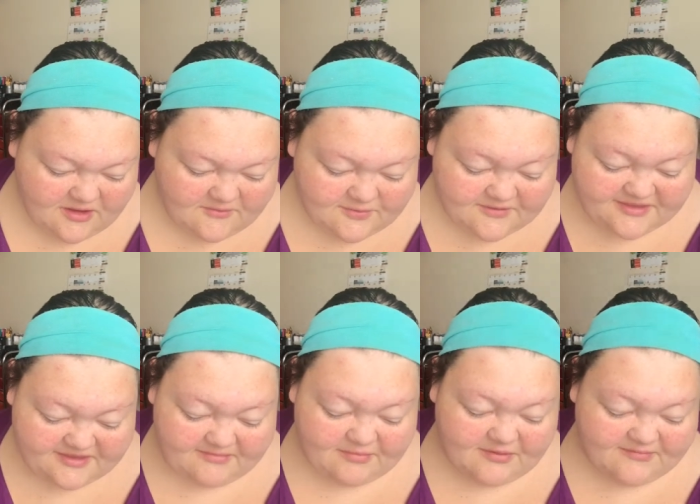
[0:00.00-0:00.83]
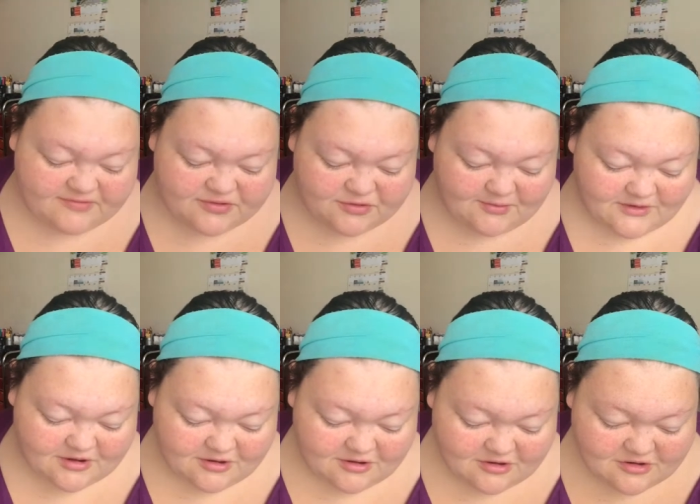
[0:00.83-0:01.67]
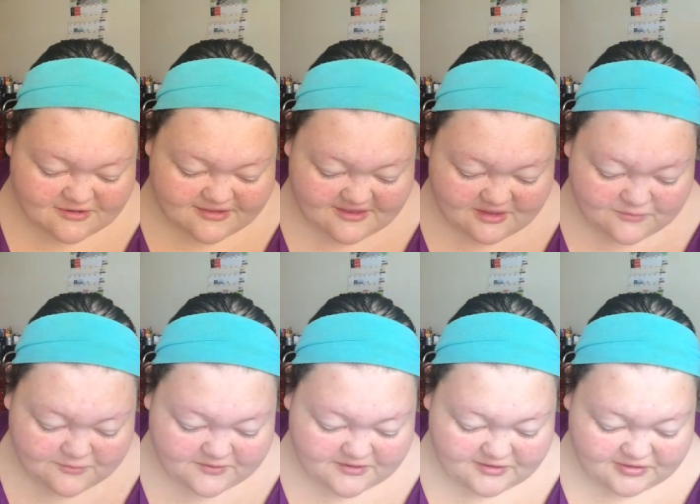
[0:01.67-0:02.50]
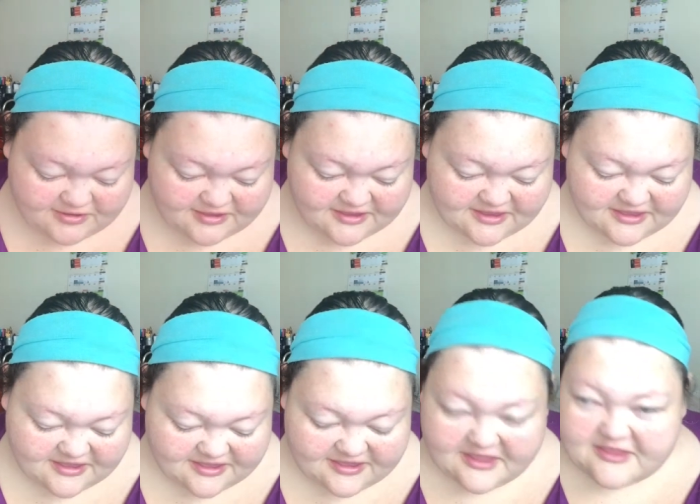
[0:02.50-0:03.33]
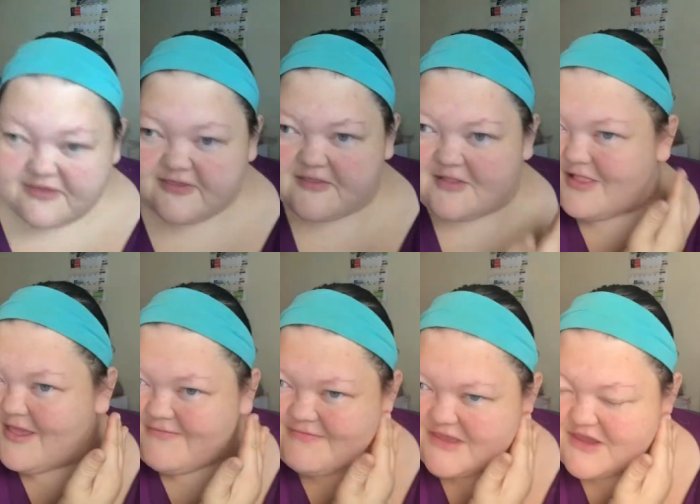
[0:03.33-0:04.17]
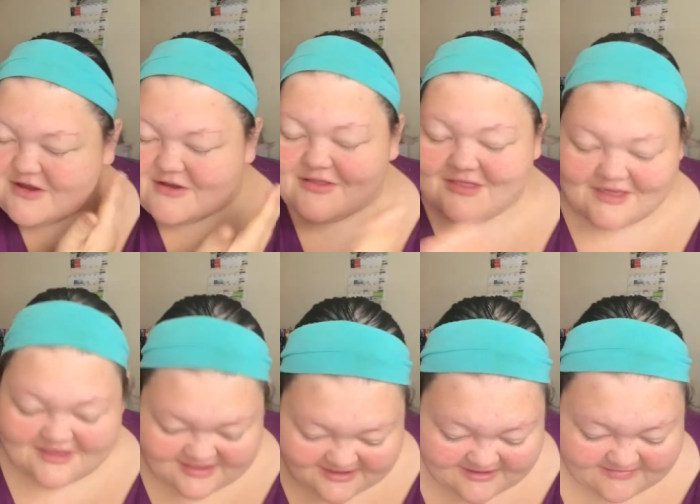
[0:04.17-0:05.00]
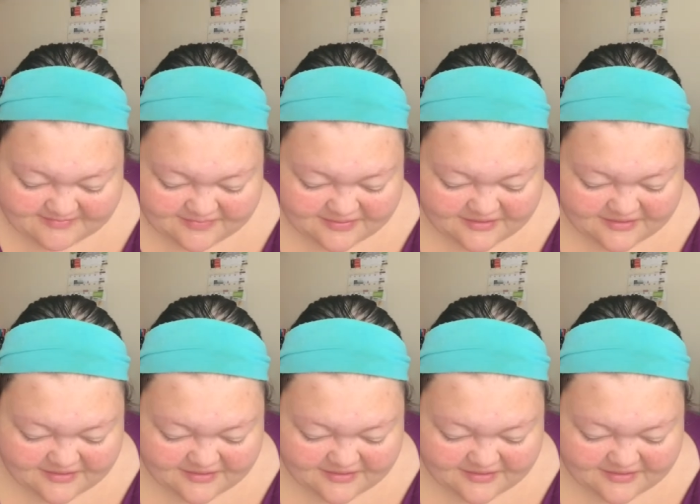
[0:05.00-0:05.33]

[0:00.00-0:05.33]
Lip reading: For example, if a 200 hertz sound frequency is sent to the left ear, like I said,